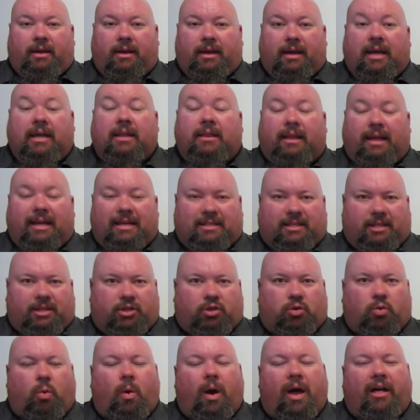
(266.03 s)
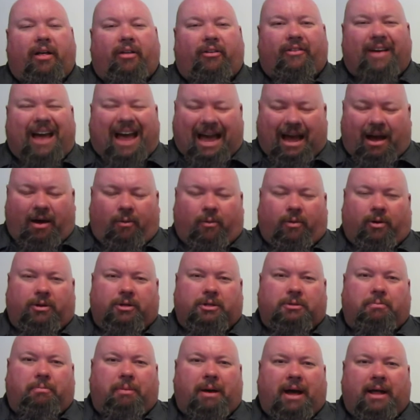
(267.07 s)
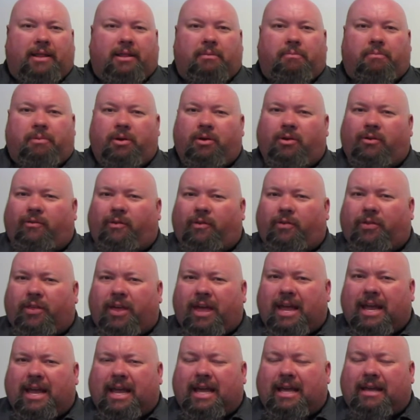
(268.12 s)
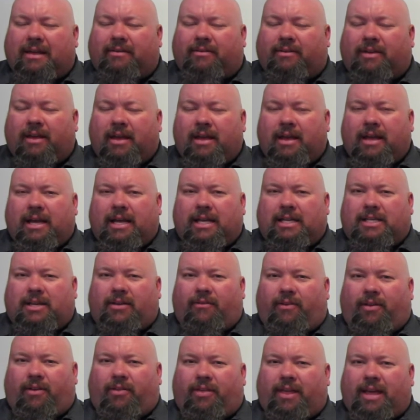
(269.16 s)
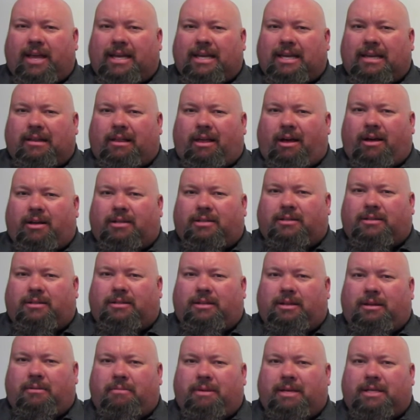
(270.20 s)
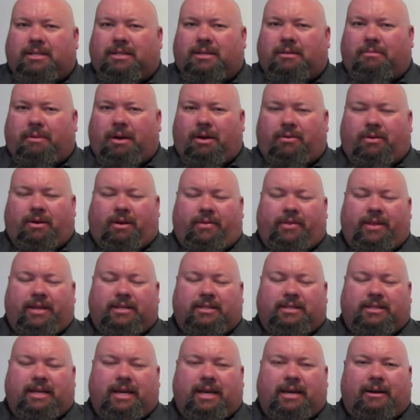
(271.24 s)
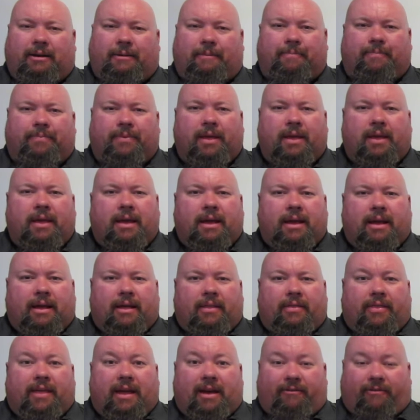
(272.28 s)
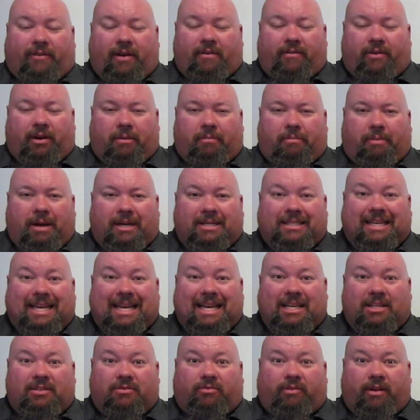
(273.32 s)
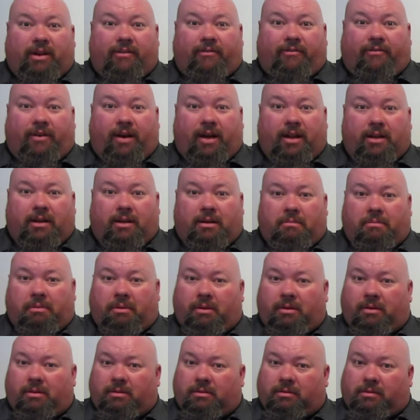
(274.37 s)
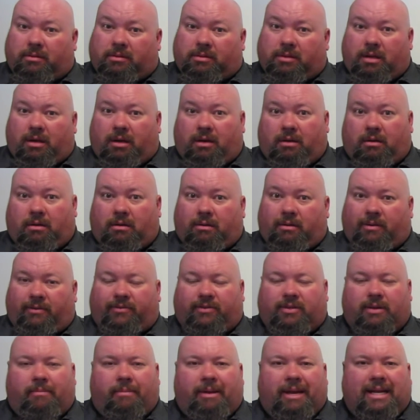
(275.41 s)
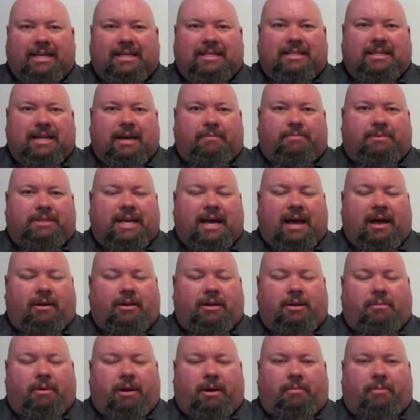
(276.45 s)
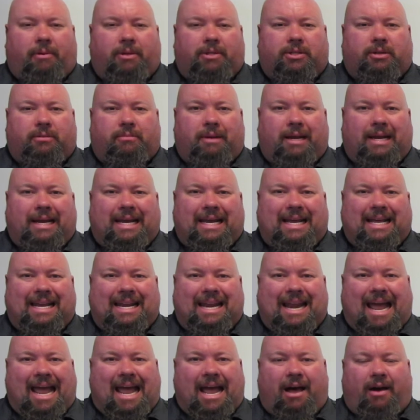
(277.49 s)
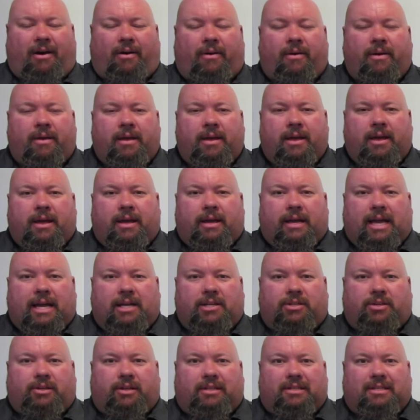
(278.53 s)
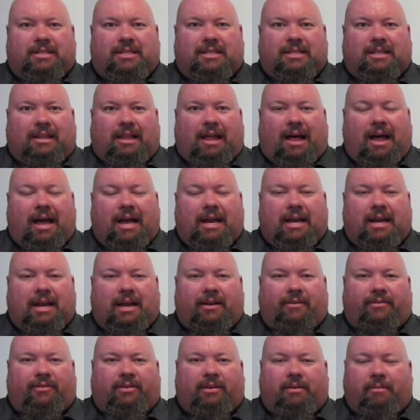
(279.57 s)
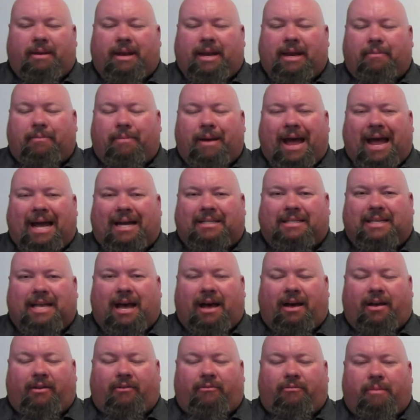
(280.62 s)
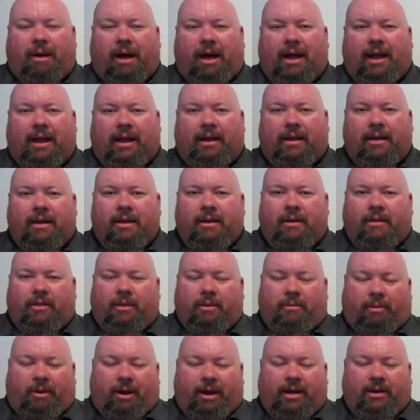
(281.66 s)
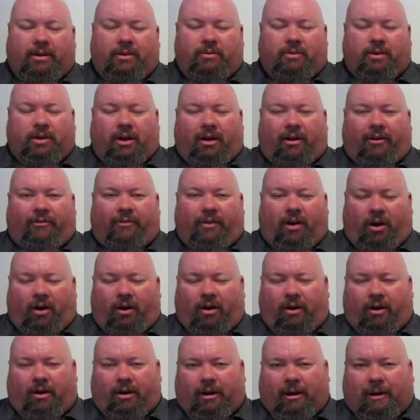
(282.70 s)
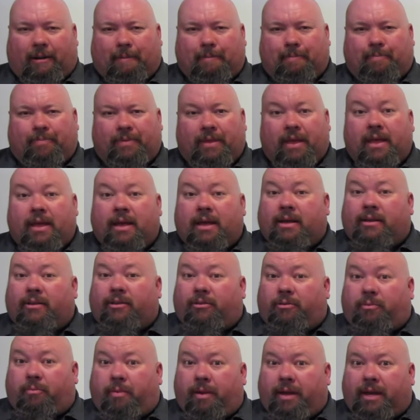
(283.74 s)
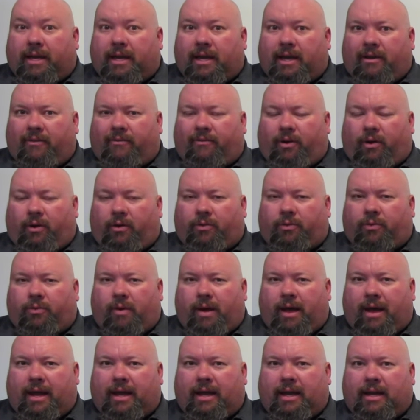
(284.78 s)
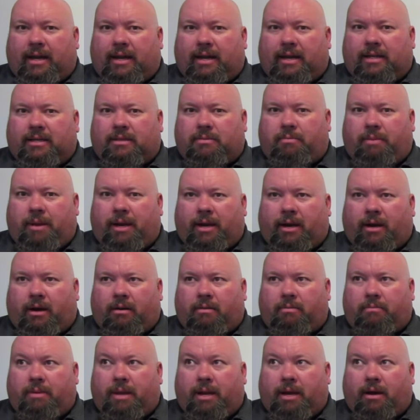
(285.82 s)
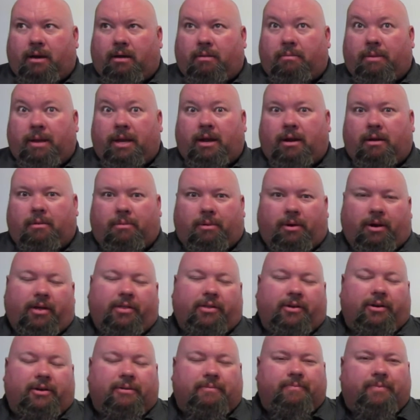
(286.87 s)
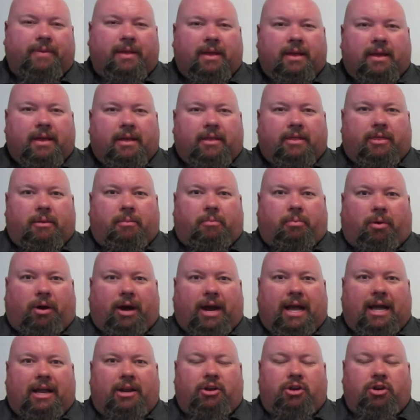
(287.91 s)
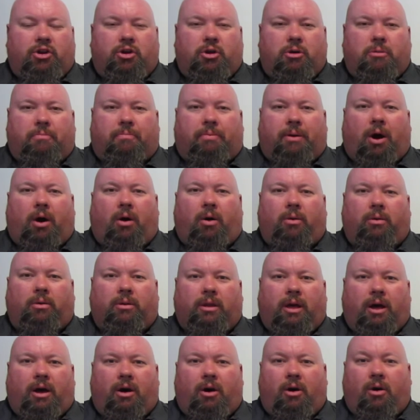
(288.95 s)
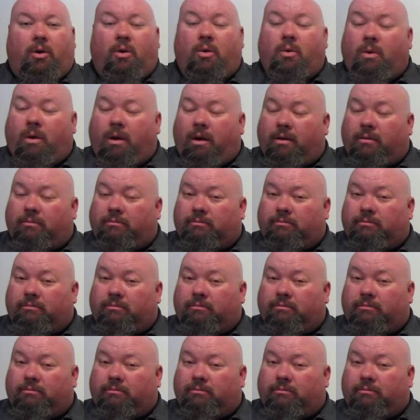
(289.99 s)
in less than twelve hours. But the beautiful thing is, is if you think you lost, you missed the boat on this deal, that five hundred bucks is refundable. So if somebody steps out, you better put your money in now, in case you can slide in if somebody backs out of buying the brand new Golf R. Speaking of Volkswagen and its bigger, bigger, bigger brother, the brand new Polo